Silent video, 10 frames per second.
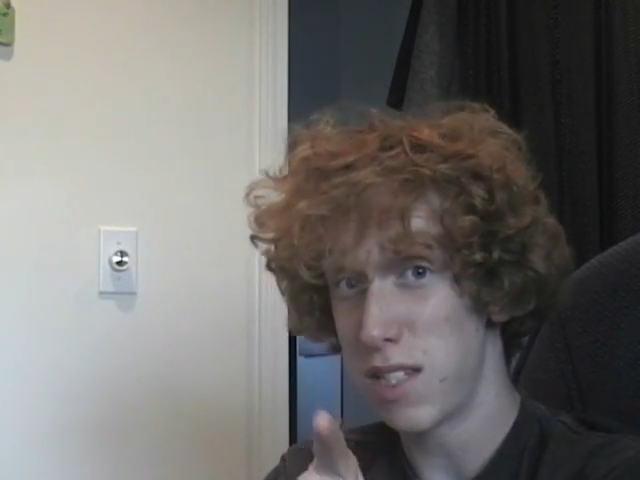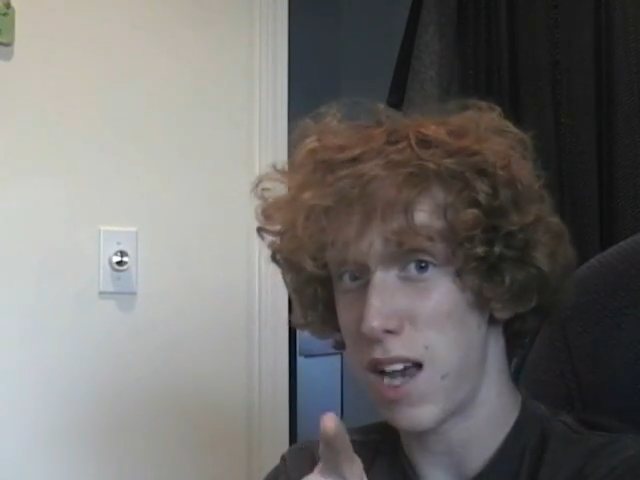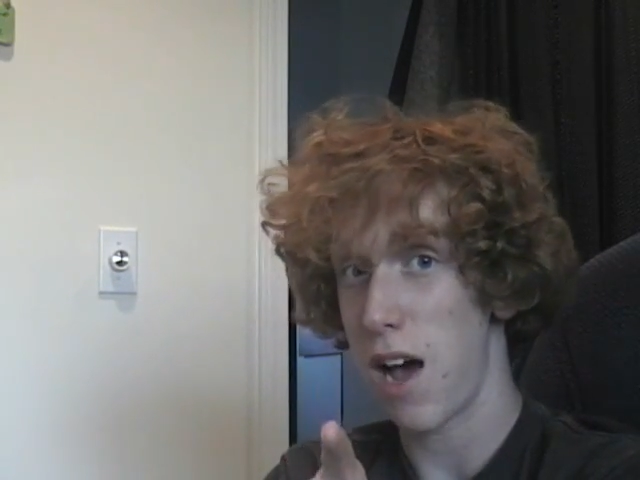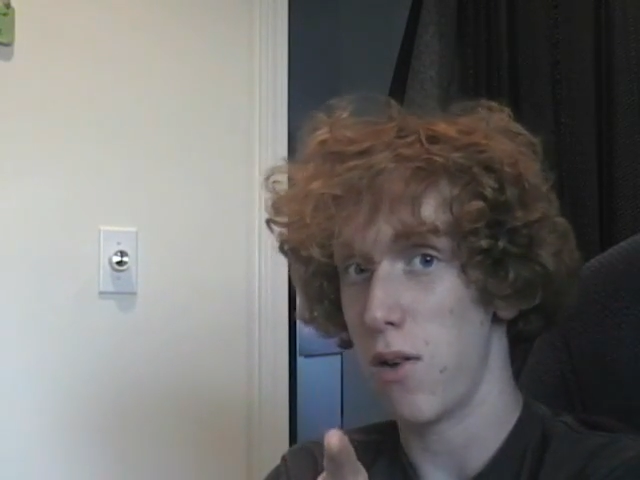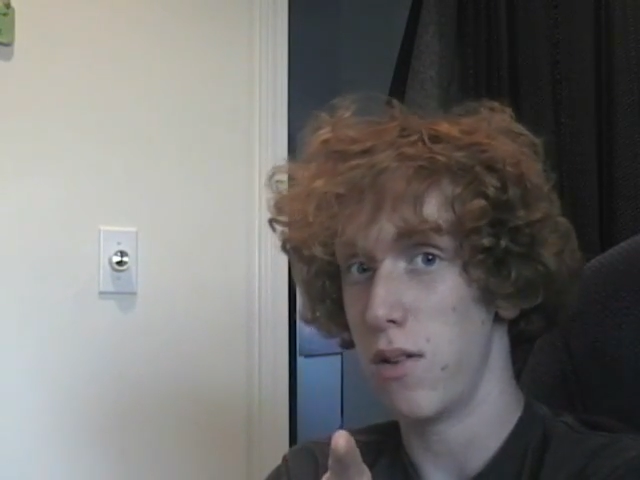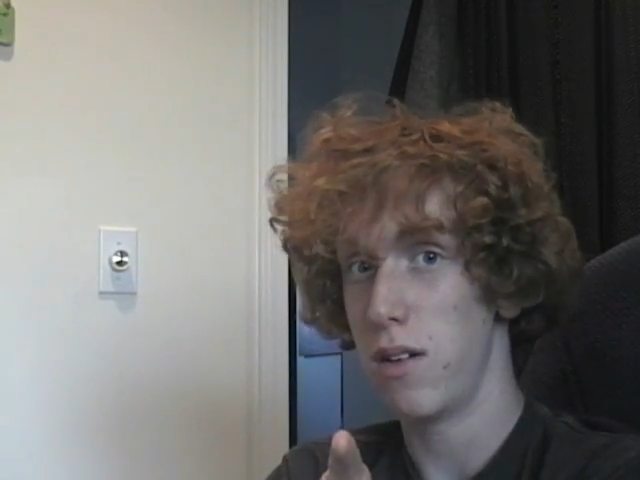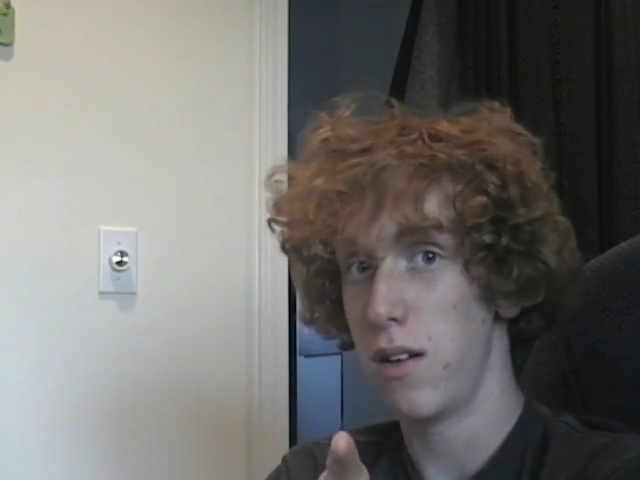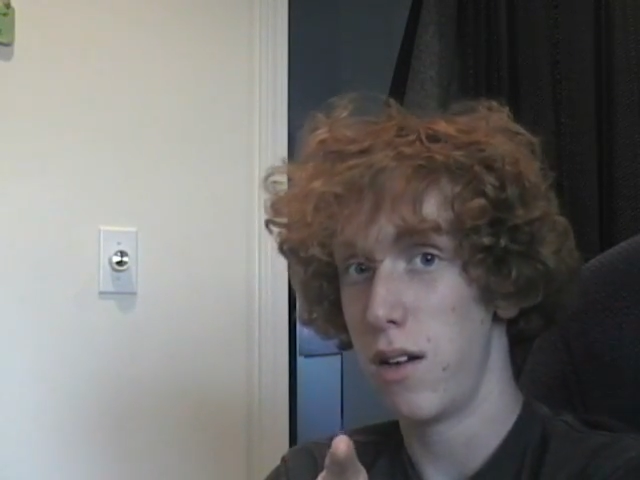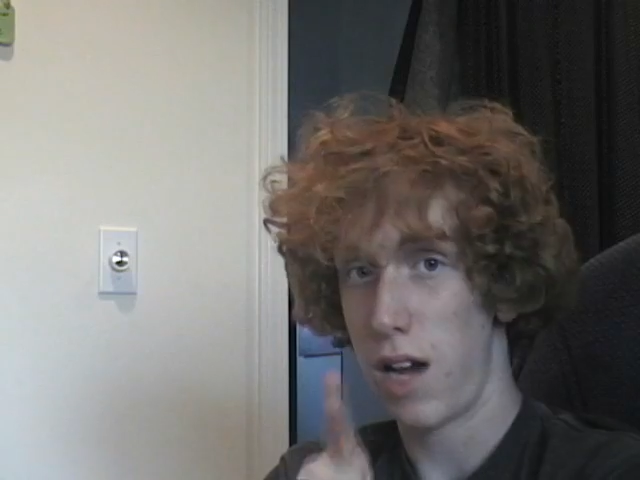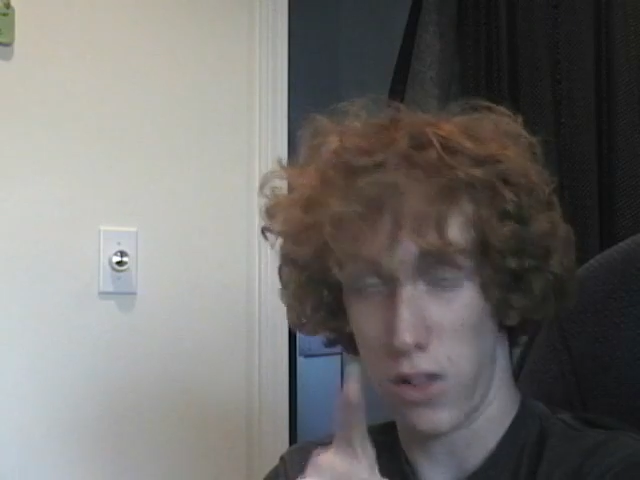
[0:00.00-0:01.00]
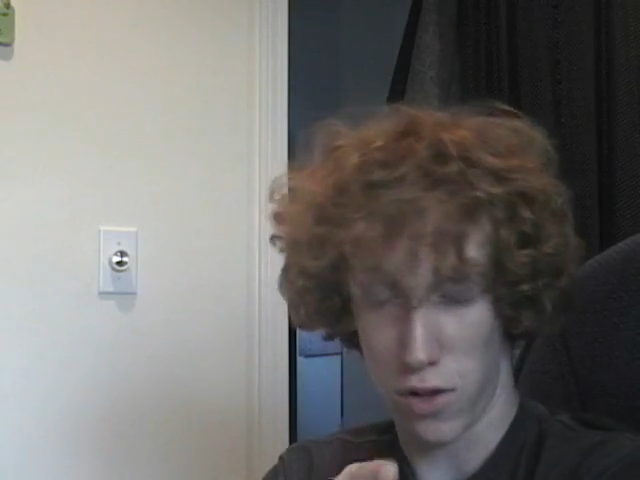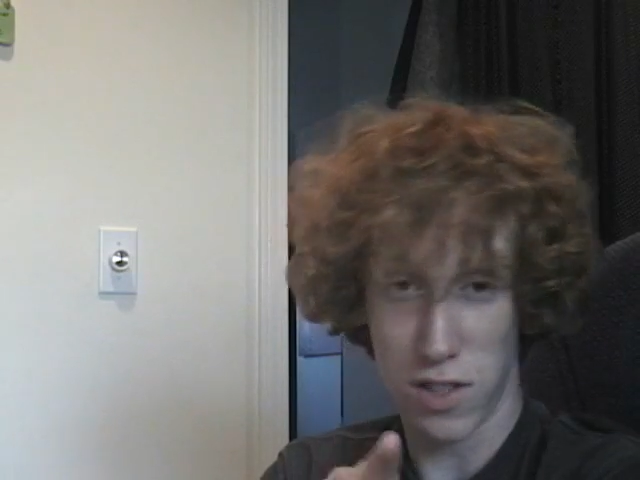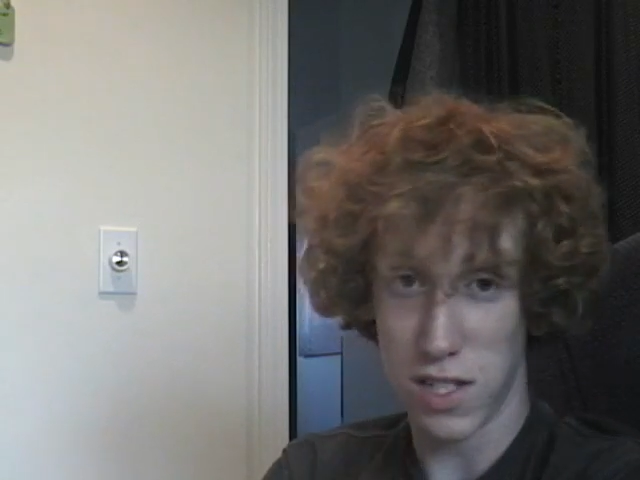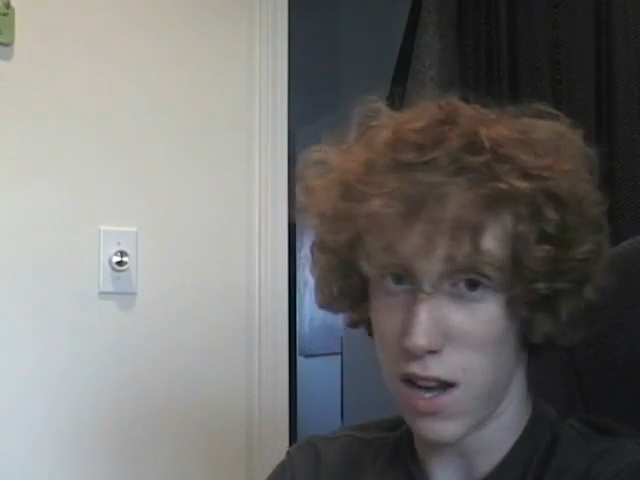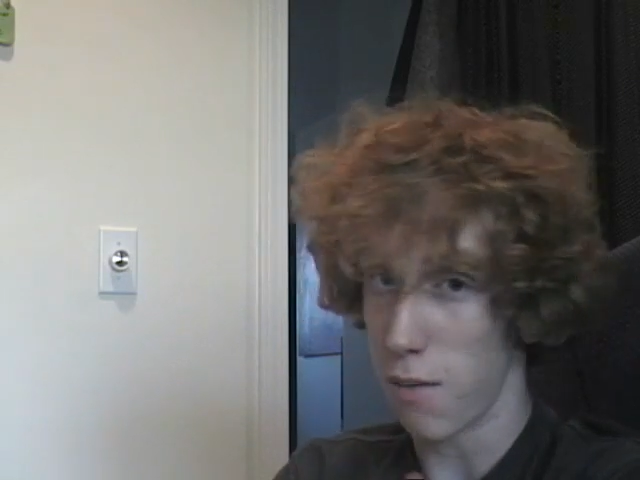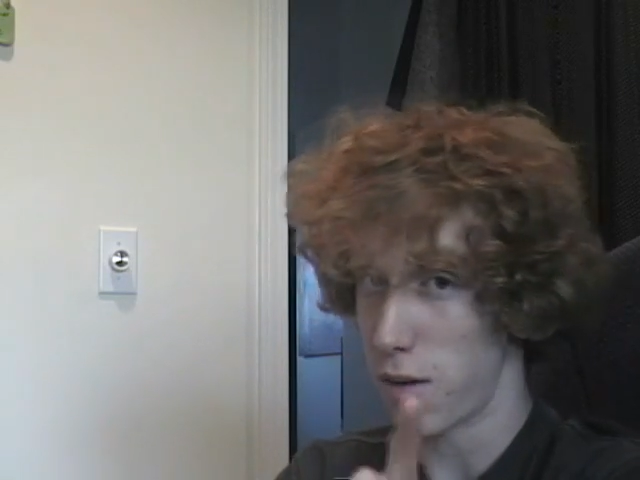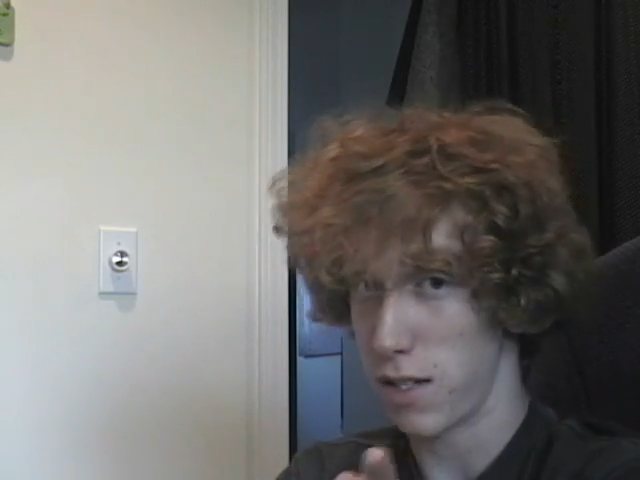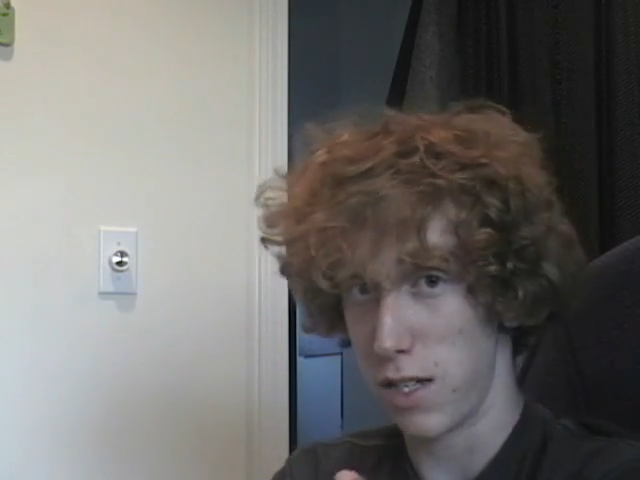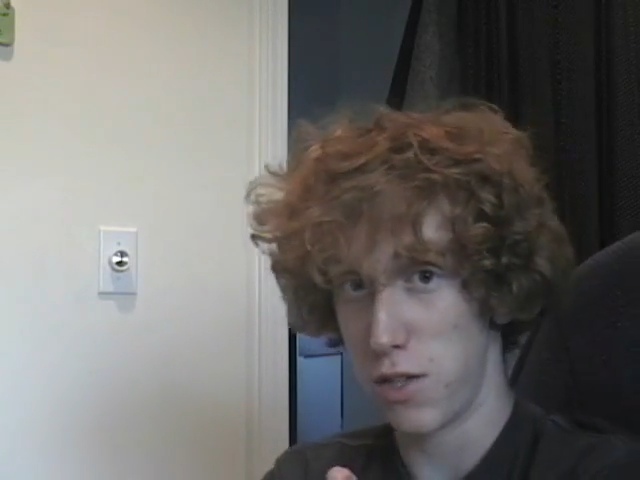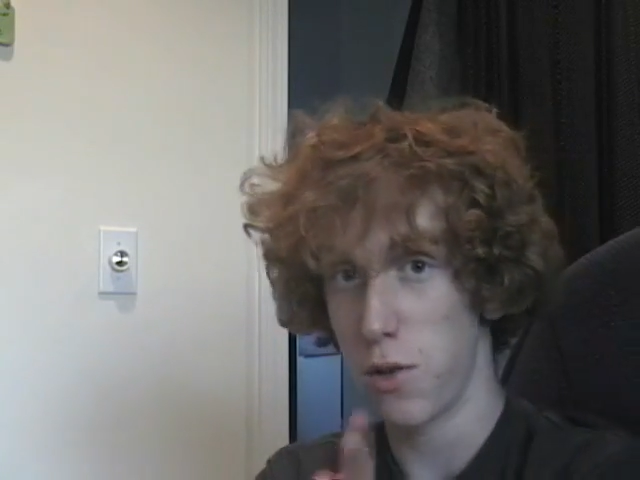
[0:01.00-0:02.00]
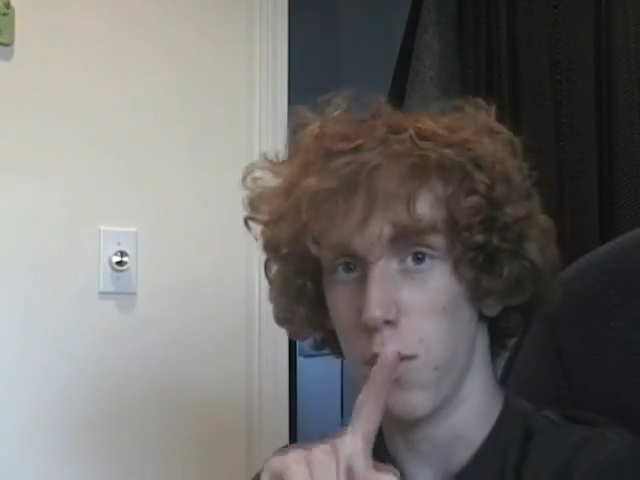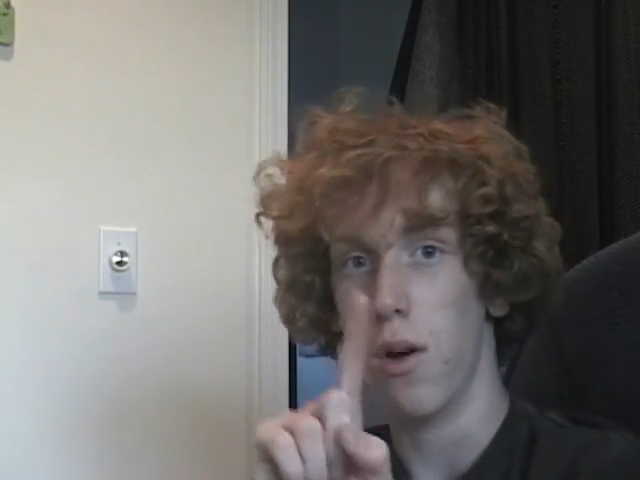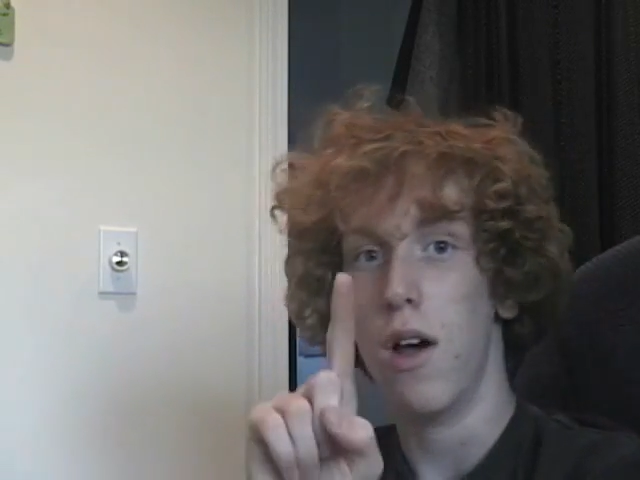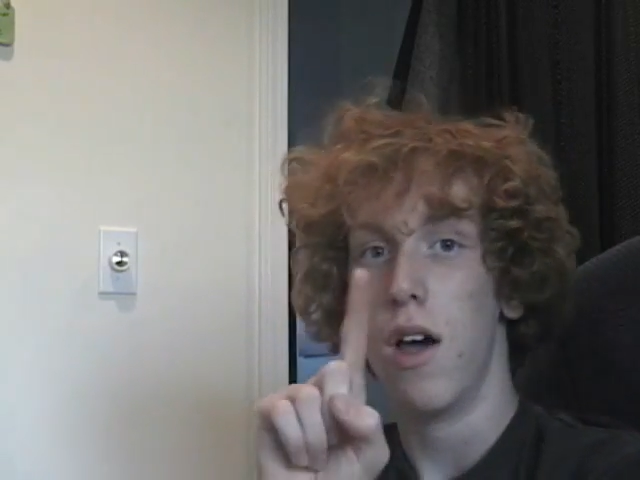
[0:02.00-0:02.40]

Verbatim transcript: sound, and look this up because it's true,